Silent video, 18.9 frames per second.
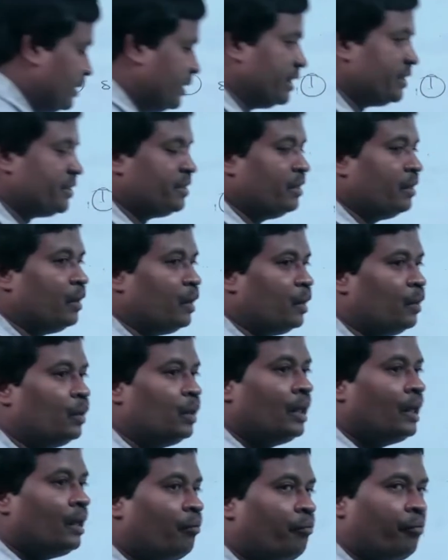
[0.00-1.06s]
Just now
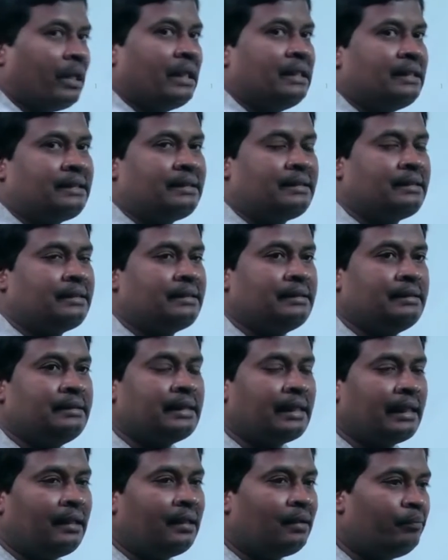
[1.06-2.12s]
one
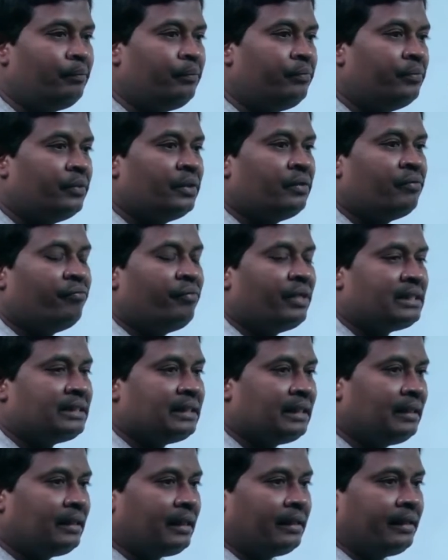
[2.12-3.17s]
xylem
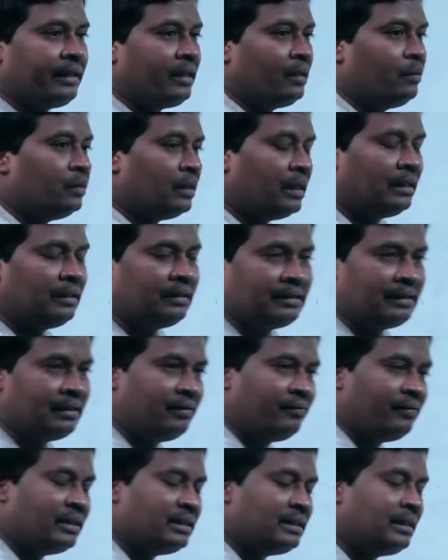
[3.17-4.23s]
vessel connected to another
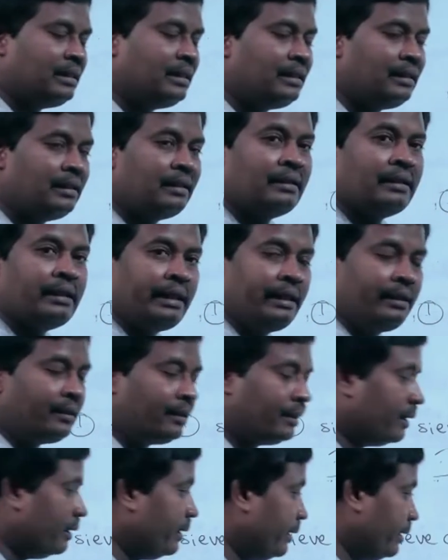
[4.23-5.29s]
vessel
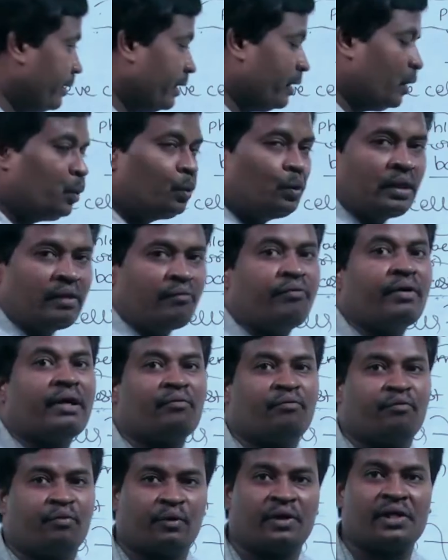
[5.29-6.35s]
interconnected to the
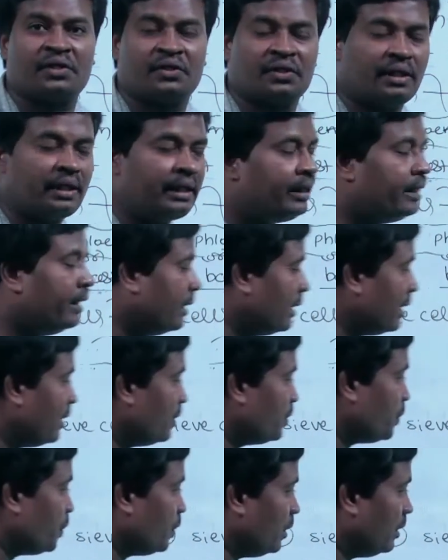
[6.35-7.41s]
perforation. Like here
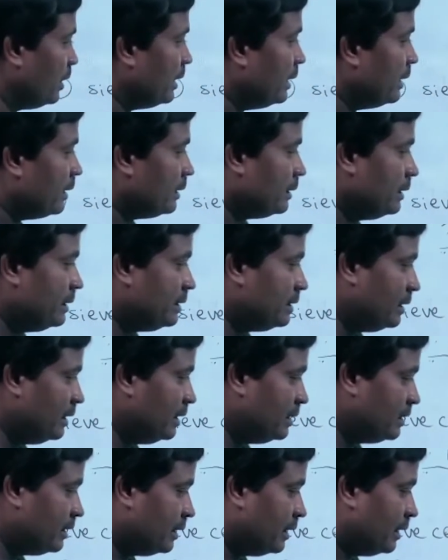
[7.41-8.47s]
also this
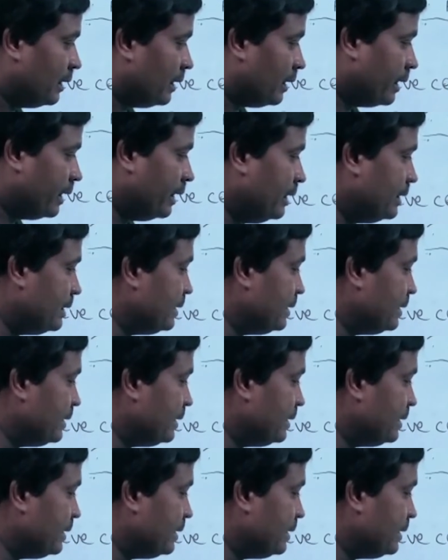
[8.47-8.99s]
is and